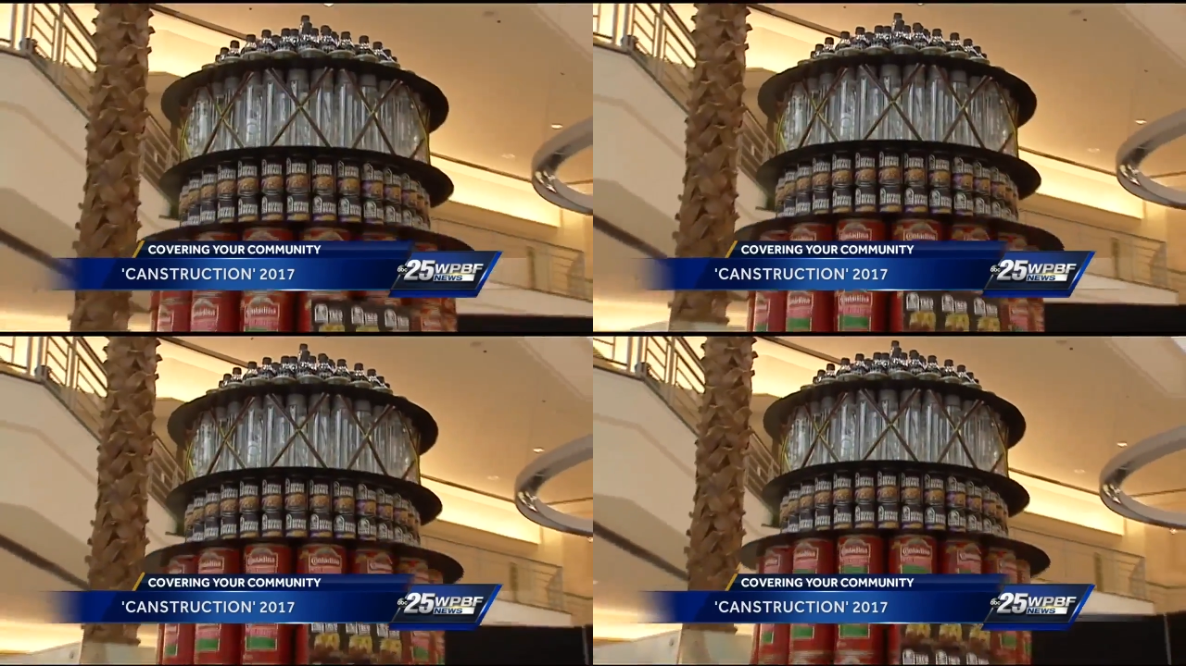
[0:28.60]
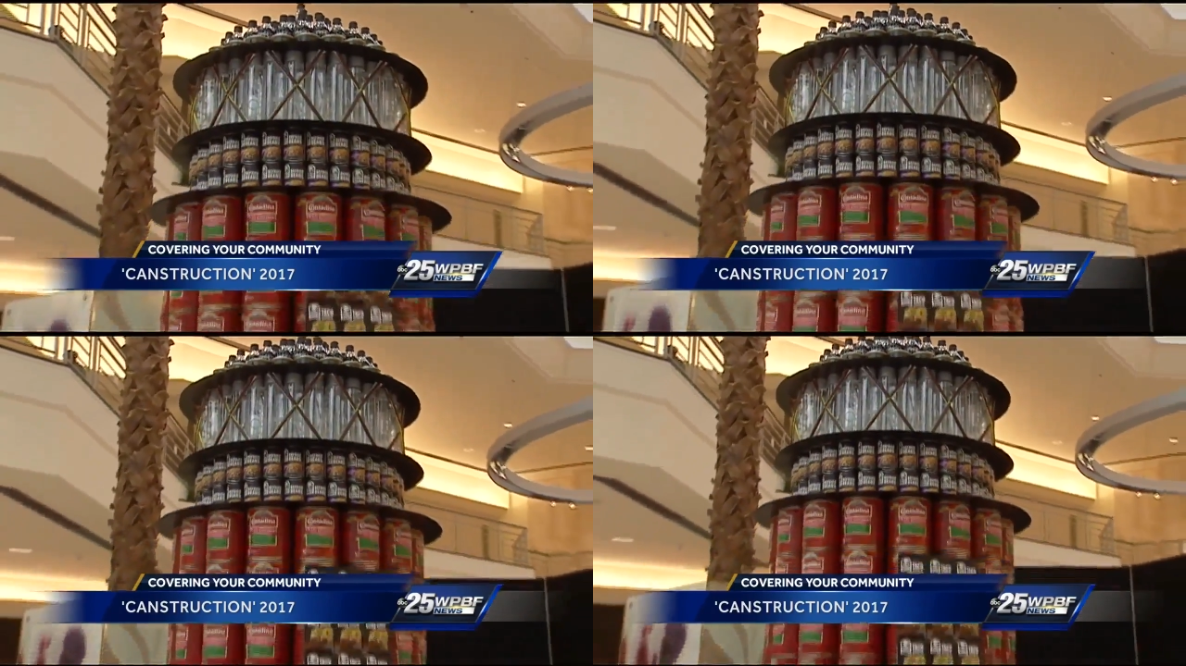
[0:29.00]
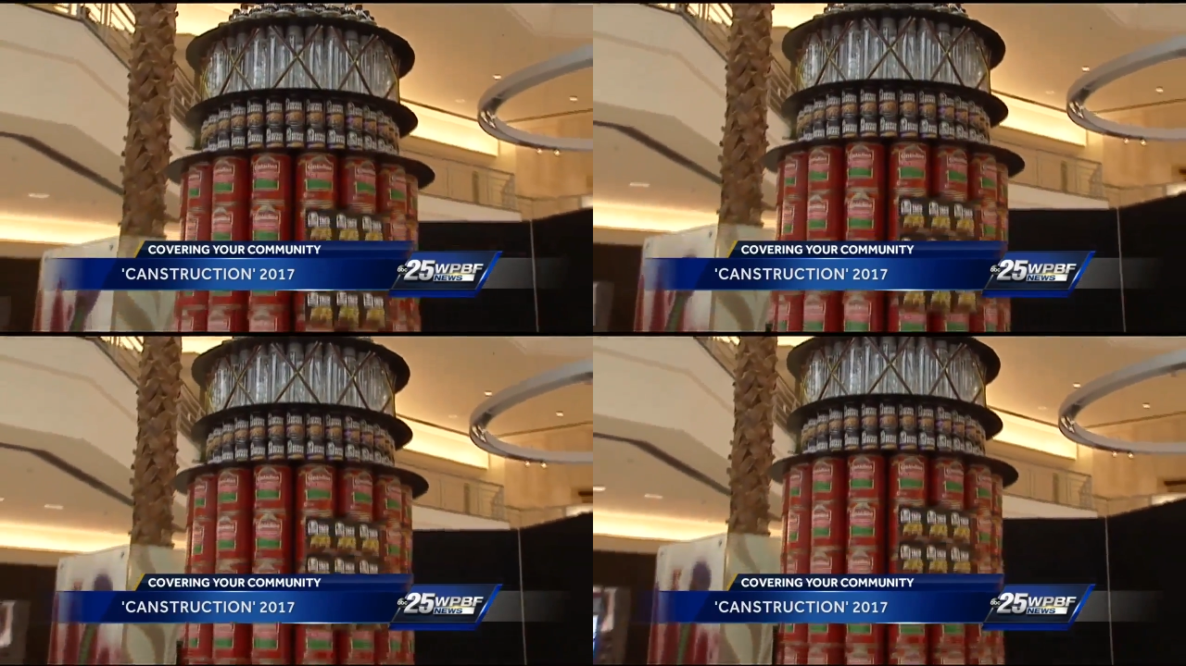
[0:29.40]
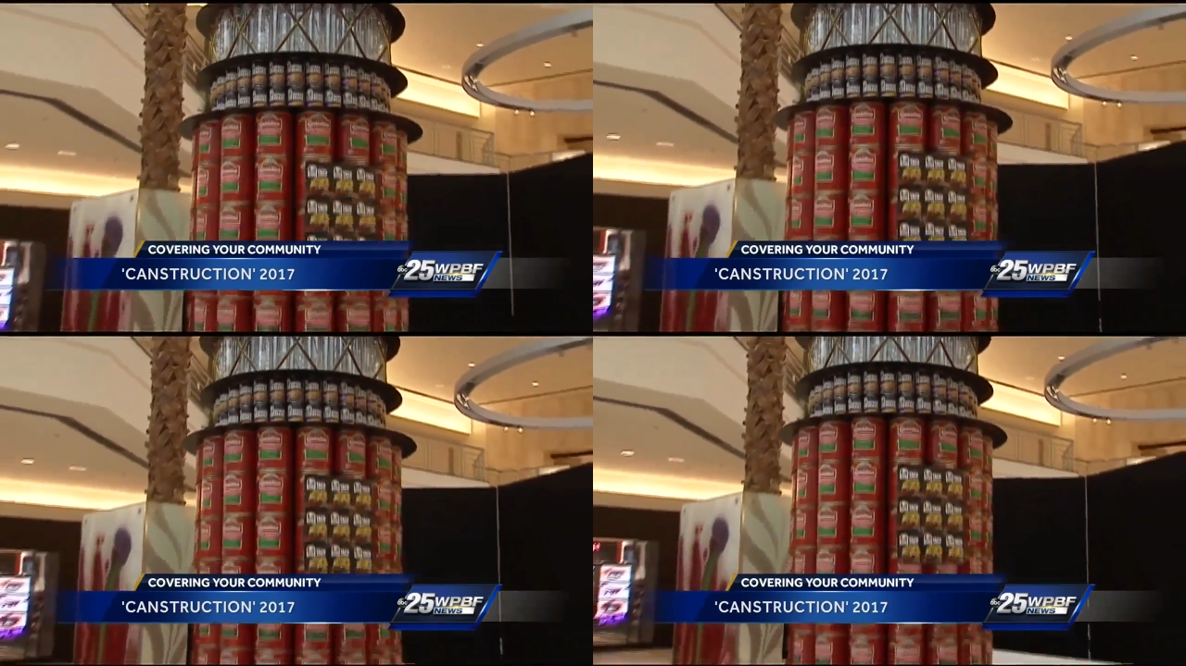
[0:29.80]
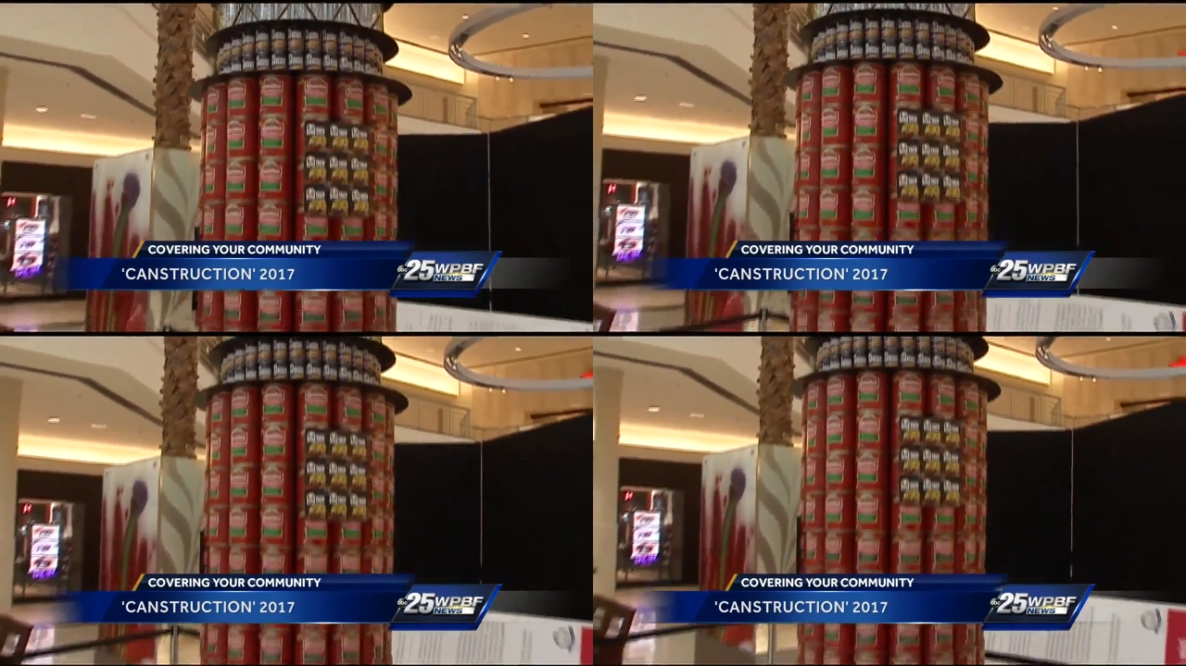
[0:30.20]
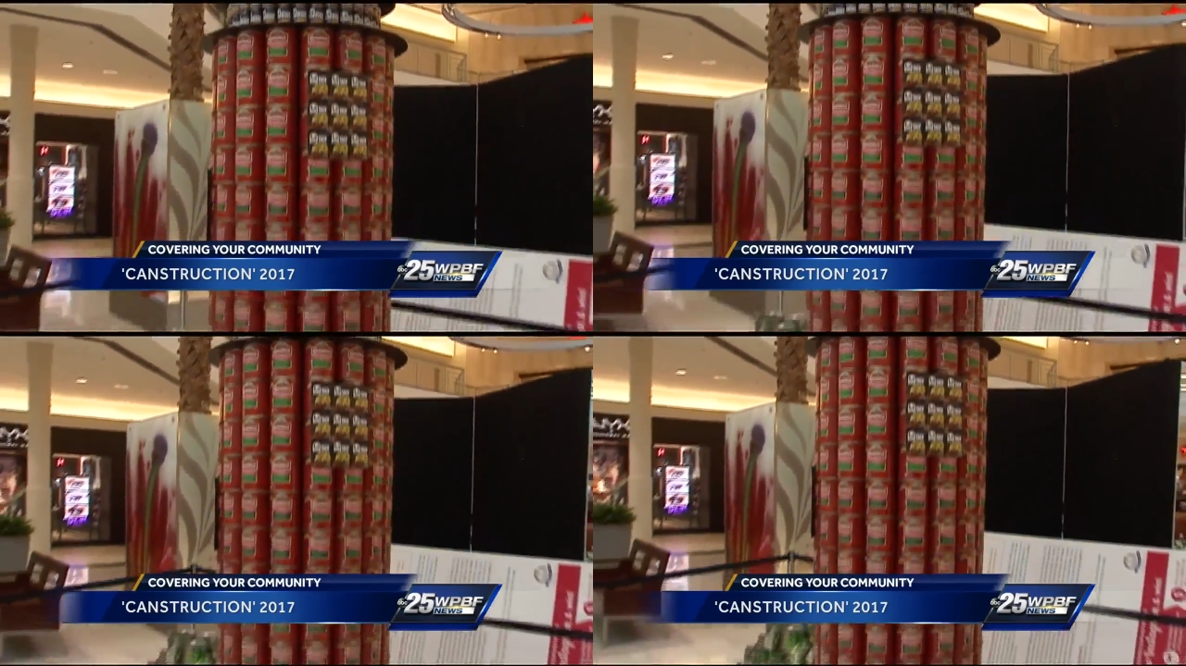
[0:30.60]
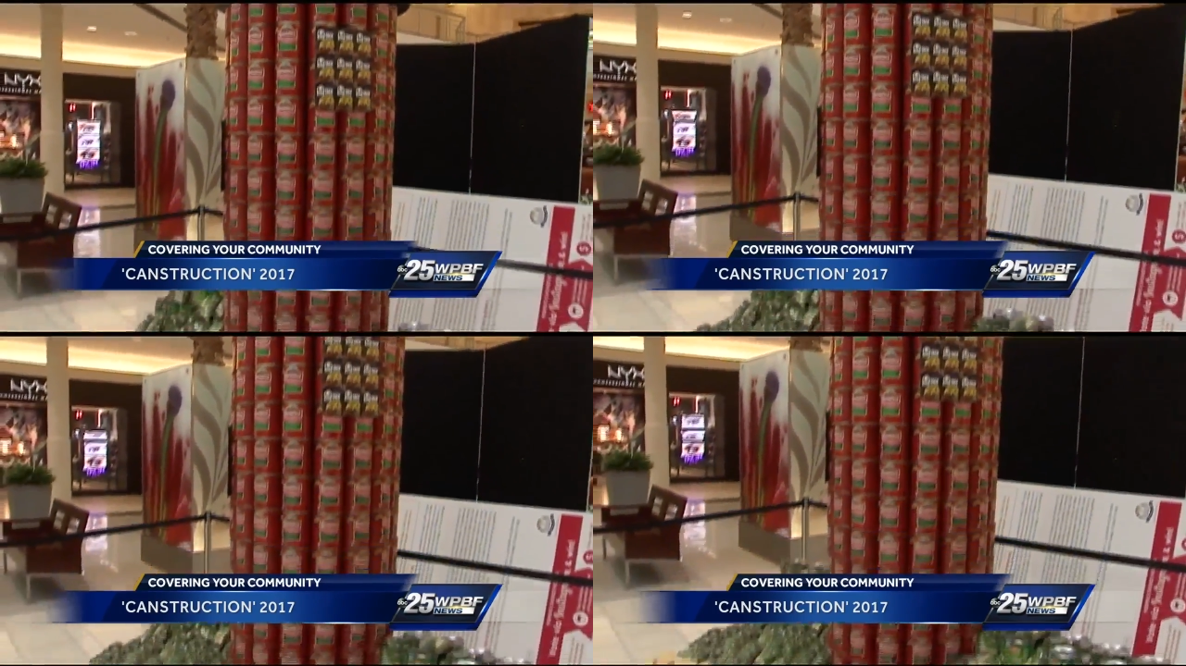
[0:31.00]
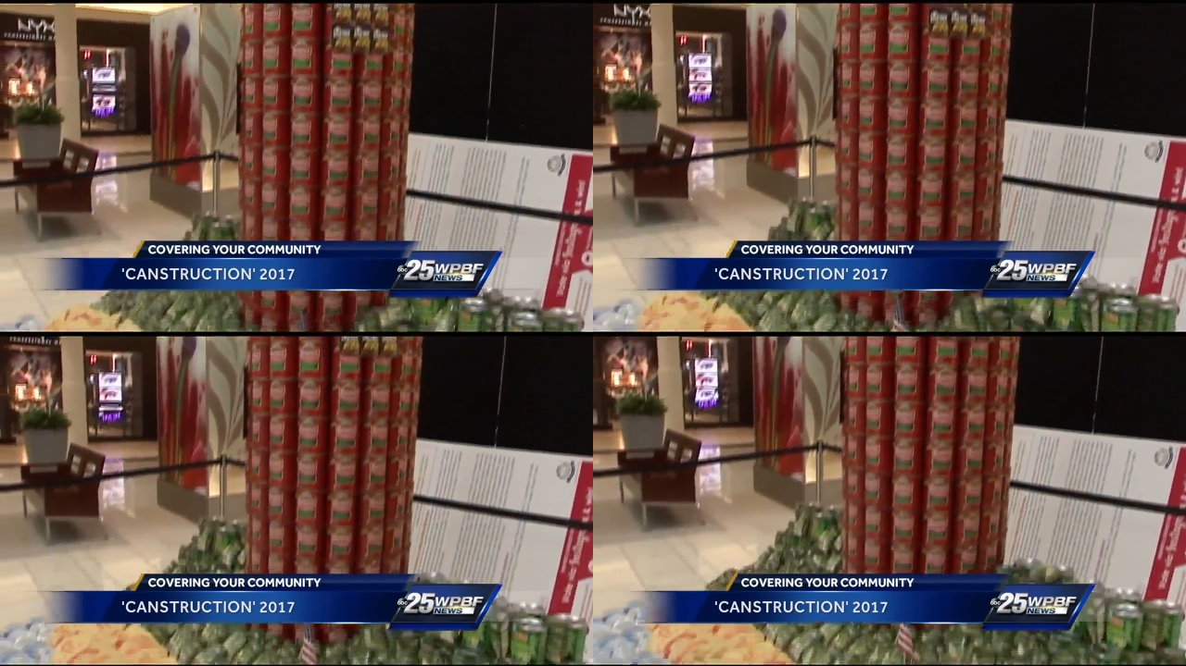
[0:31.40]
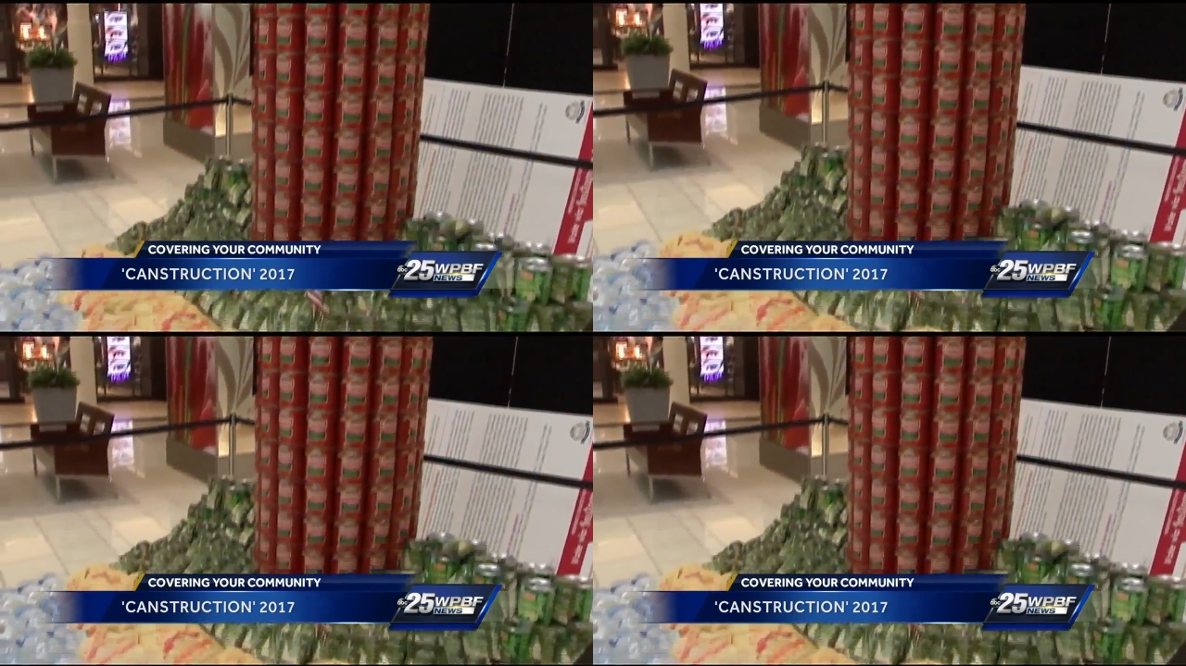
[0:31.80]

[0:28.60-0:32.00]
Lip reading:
No face is visible, so there are no lips to read.